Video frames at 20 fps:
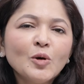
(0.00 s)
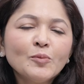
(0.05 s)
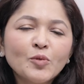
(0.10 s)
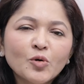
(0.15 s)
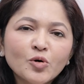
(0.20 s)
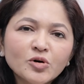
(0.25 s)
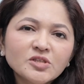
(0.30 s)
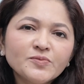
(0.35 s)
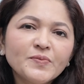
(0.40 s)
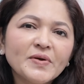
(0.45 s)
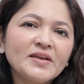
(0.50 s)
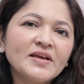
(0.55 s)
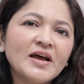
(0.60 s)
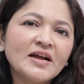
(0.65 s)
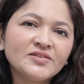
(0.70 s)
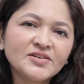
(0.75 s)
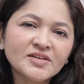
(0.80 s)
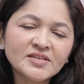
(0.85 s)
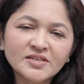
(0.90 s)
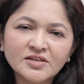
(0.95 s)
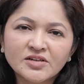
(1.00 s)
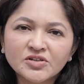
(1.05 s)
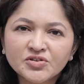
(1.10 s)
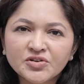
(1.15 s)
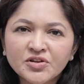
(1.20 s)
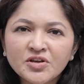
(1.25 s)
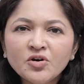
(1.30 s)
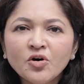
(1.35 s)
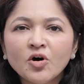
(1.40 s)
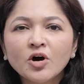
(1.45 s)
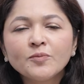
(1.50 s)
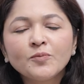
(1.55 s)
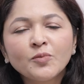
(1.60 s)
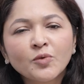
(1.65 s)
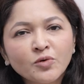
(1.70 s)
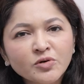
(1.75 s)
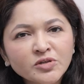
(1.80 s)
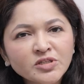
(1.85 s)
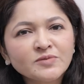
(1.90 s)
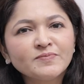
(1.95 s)
Post-bariatric surgery or
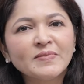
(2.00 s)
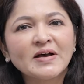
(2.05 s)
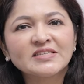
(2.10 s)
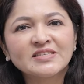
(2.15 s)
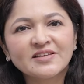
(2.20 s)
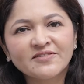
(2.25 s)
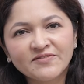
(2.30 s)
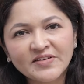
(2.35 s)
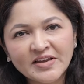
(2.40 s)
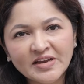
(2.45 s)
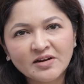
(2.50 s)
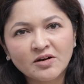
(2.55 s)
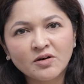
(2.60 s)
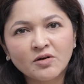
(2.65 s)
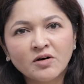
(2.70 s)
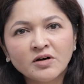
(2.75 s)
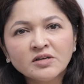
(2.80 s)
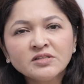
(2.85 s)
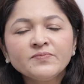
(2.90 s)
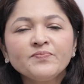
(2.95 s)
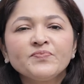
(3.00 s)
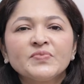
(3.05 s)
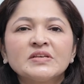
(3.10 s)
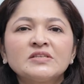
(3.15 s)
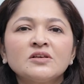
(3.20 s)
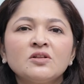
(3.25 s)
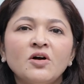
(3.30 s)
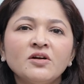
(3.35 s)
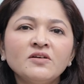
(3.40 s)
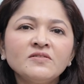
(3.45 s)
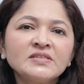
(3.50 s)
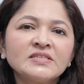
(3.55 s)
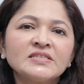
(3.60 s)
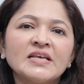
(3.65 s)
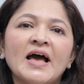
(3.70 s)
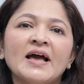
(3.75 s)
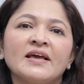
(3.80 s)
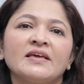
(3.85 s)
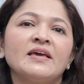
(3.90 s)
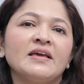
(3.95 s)
post-massive weight loss, there's a lot of
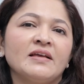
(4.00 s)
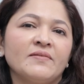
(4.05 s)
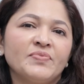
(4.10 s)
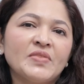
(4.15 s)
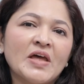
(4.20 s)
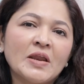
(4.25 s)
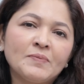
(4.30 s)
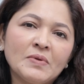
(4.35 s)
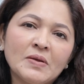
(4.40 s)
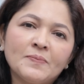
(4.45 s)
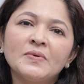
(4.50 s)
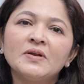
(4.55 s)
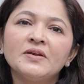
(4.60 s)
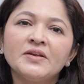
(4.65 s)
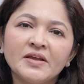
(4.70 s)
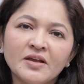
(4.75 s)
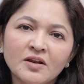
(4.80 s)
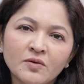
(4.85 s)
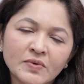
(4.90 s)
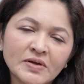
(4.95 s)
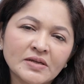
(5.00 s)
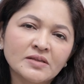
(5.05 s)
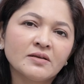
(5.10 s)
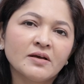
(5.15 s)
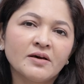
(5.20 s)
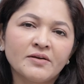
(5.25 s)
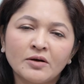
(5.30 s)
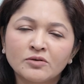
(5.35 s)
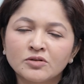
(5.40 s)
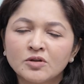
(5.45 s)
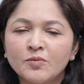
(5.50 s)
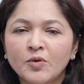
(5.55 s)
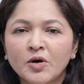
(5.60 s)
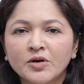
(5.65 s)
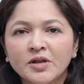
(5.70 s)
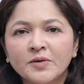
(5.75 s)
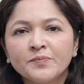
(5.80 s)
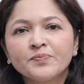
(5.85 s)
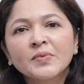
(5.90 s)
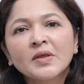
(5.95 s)
sagging that people deal with around the
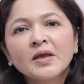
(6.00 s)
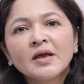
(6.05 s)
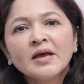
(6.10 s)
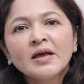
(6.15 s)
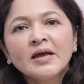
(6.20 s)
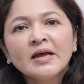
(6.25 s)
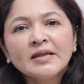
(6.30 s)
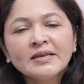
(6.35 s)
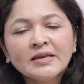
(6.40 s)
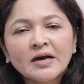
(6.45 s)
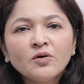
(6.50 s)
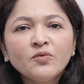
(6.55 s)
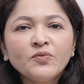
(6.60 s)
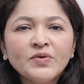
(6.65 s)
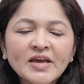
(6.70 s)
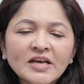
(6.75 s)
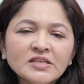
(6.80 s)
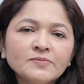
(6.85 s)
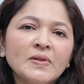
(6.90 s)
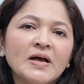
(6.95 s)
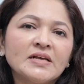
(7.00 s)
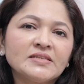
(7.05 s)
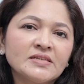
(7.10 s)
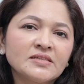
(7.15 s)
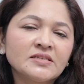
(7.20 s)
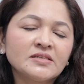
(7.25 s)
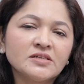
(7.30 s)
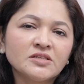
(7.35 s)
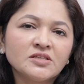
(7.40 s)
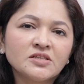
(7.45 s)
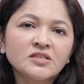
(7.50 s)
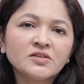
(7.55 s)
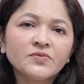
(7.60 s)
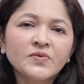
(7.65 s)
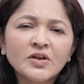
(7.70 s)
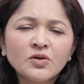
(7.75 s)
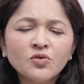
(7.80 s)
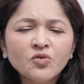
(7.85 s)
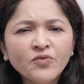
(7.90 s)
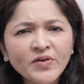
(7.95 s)
body. Now, we as plastic surgeons,
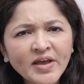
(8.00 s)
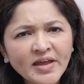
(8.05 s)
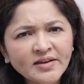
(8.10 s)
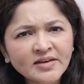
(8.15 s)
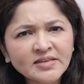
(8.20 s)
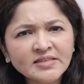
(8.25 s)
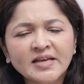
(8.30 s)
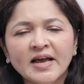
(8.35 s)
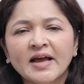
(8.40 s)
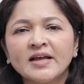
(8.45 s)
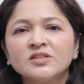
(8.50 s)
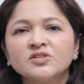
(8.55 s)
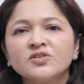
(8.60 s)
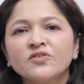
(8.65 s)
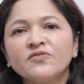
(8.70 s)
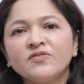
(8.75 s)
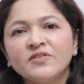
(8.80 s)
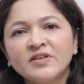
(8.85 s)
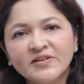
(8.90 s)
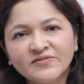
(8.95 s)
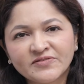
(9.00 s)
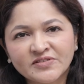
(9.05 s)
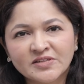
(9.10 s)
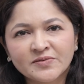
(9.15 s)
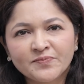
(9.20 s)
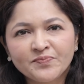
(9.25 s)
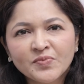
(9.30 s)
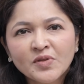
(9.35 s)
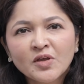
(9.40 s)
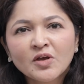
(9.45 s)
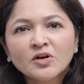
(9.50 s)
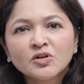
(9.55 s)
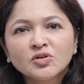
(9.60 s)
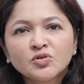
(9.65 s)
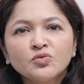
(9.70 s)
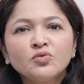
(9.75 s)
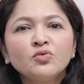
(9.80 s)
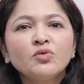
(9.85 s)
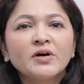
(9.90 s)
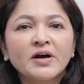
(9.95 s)
we do various kinds of lifts
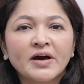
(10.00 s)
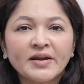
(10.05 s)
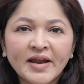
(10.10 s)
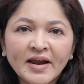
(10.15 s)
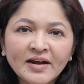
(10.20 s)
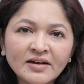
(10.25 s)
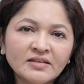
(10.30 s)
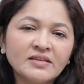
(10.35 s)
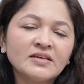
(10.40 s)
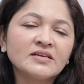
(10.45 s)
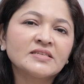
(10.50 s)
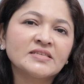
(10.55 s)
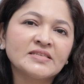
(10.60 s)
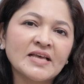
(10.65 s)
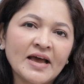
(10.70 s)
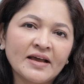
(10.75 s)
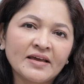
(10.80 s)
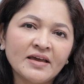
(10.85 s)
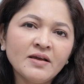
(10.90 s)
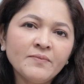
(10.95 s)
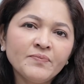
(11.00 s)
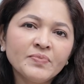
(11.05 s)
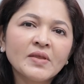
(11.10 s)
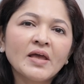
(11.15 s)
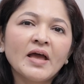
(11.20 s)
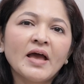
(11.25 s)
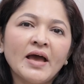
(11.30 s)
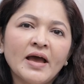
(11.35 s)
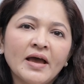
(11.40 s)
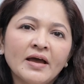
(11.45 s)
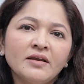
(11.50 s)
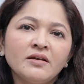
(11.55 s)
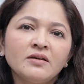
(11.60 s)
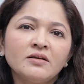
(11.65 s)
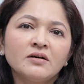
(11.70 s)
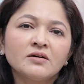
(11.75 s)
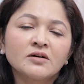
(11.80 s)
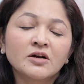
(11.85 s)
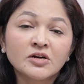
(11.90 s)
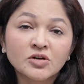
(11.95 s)
to correct this sagging and
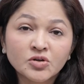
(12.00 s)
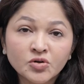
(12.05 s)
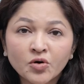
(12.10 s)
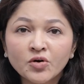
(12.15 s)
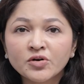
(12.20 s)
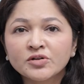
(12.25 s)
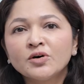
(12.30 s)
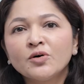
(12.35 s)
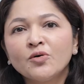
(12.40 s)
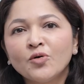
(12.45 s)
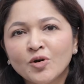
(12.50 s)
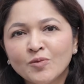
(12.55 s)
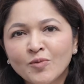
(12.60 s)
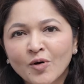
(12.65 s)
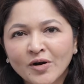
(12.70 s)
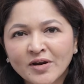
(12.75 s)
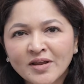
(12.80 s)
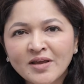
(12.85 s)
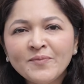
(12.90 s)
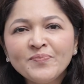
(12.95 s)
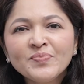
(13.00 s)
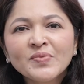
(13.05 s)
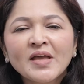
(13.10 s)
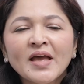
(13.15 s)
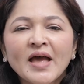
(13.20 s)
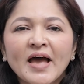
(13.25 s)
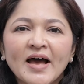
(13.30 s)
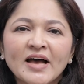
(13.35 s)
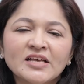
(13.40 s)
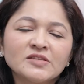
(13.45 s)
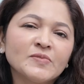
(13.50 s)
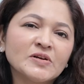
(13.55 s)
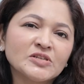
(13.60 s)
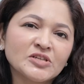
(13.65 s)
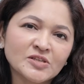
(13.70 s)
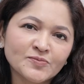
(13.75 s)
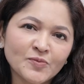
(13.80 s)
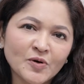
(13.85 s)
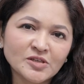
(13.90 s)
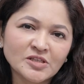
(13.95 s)
contour the whole body as
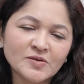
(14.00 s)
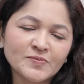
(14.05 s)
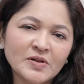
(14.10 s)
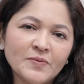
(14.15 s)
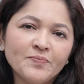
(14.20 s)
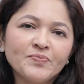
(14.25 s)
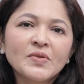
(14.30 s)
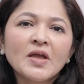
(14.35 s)
much as possible.